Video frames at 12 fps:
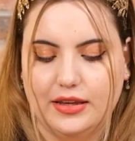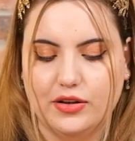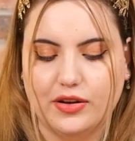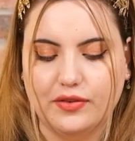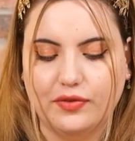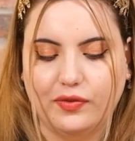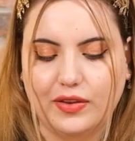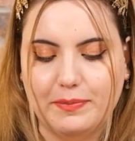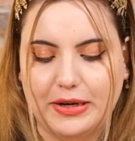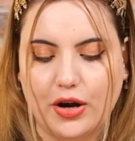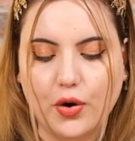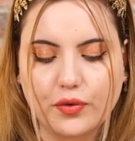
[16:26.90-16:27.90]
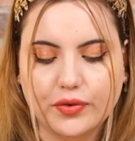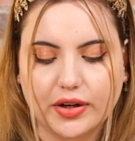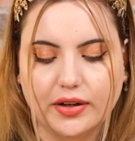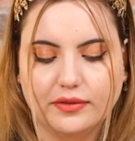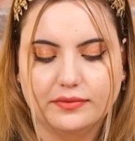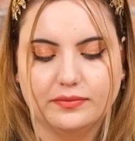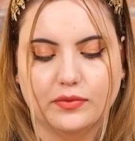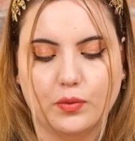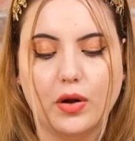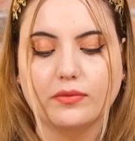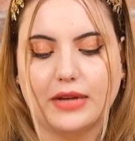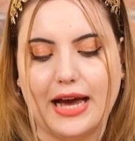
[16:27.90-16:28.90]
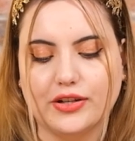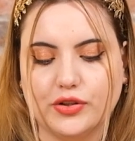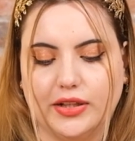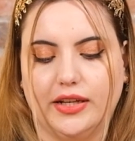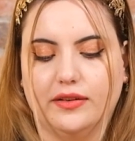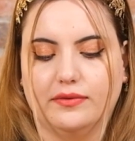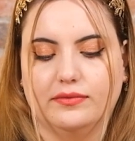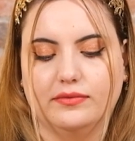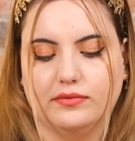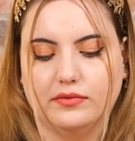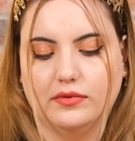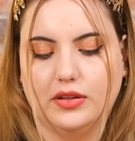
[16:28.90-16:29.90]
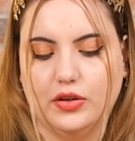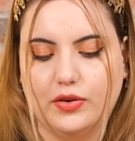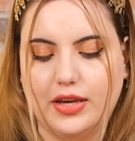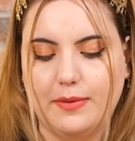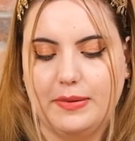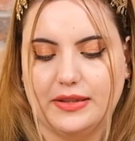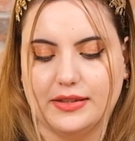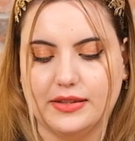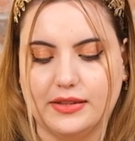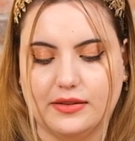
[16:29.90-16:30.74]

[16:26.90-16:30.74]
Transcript: You can flip it over. Well, actually, you keep it